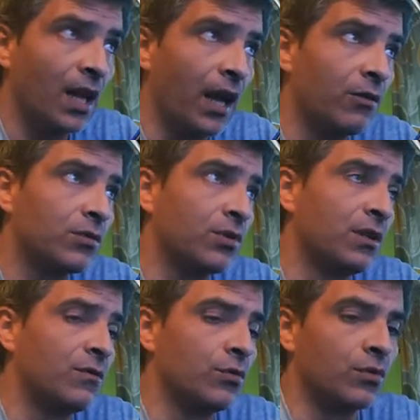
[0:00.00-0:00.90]
I want to
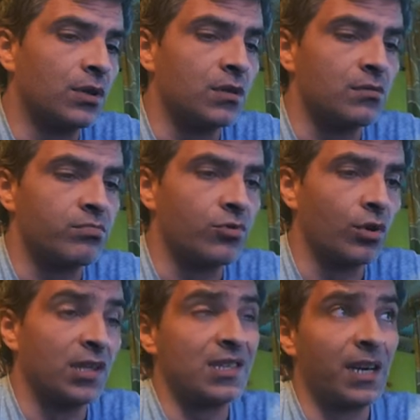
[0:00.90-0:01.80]
give you a
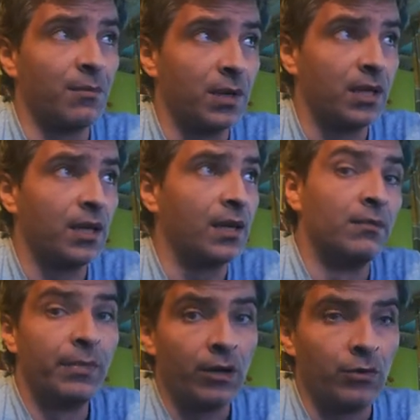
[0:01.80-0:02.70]
short disclaimer here.
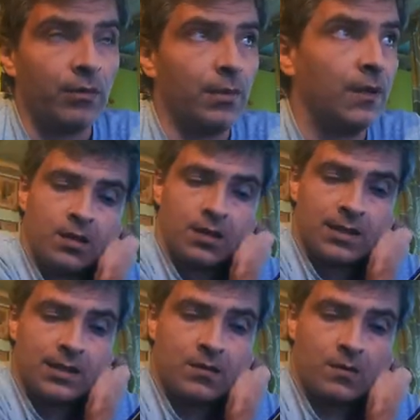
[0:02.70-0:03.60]
Bear with me,
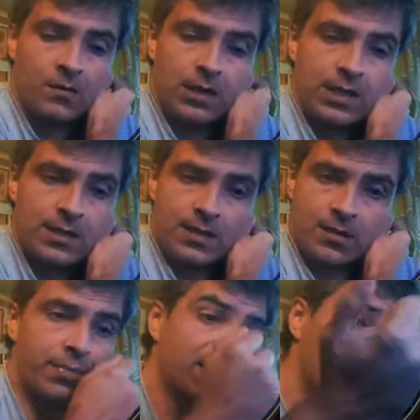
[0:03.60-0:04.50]
as all
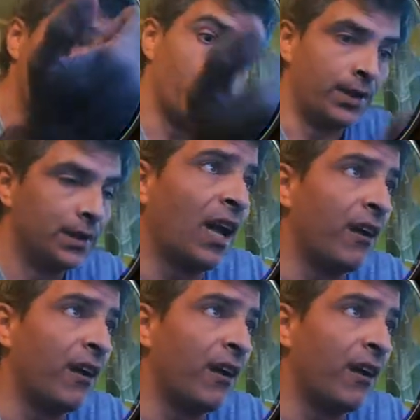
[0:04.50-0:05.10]
this has a point.